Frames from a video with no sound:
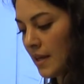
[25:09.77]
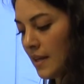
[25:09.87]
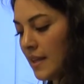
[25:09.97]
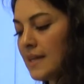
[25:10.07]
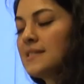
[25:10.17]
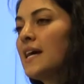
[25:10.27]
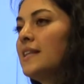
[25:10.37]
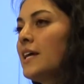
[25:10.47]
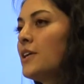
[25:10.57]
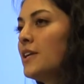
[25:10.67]
They said
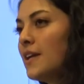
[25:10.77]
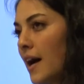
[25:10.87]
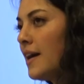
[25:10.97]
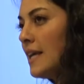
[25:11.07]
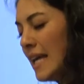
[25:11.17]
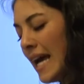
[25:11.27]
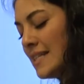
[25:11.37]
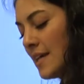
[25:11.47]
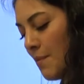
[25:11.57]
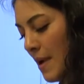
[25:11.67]
they could not
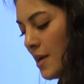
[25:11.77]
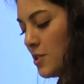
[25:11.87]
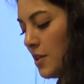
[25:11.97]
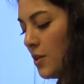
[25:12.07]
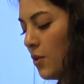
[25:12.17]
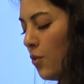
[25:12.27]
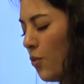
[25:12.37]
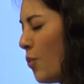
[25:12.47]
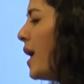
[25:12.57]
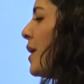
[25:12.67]
yet imagine
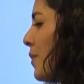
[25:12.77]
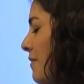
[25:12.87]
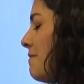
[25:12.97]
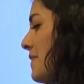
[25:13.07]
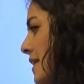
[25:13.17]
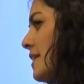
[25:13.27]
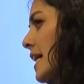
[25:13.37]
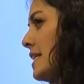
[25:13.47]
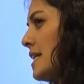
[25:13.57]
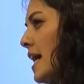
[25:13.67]
what it would feel
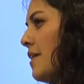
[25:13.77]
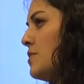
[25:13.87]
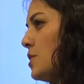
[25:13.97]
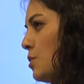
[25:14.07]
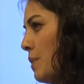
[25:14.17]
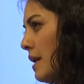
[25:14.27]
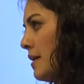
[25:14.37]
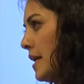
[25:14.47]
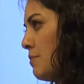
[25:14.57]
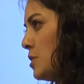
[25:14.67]
like to have such a
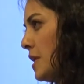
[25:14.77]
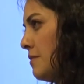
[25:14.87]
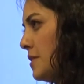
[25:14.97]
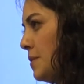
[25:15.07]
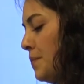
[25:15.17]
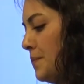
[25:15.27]
paradigm shift.